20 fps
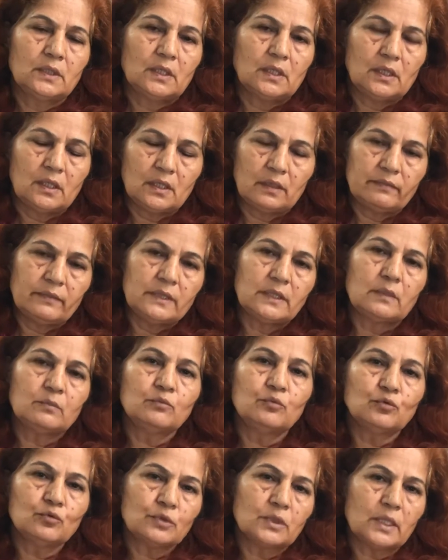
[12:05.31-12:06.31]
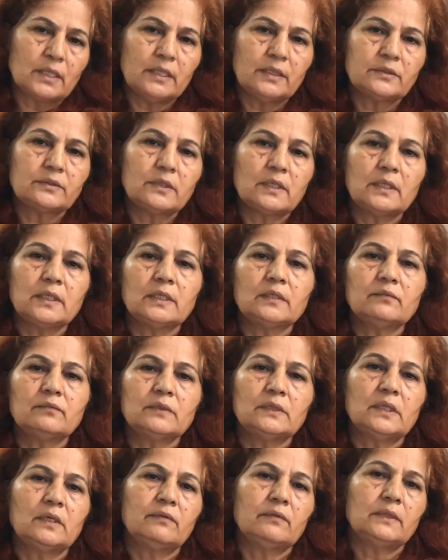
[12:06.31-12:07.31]
whether both are interlinked
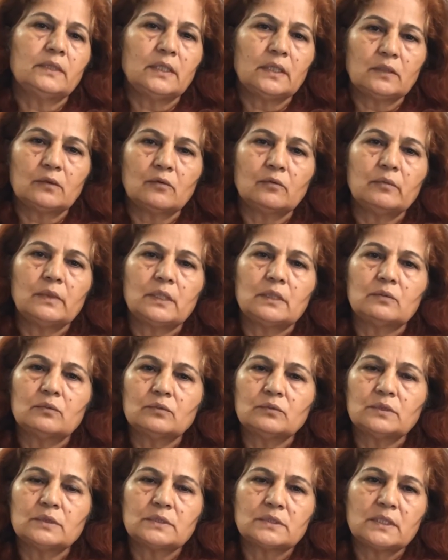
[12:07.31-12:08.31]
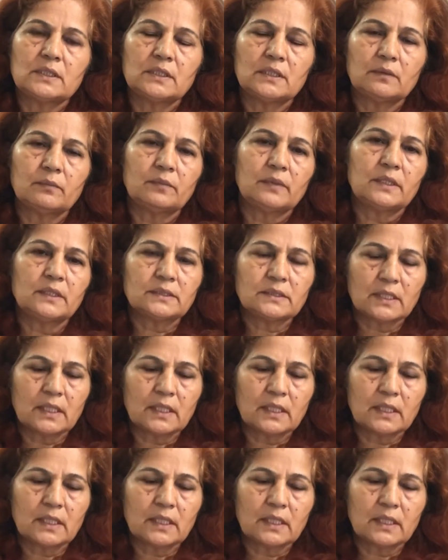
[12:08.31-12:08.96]
with whether economic growth is taking place,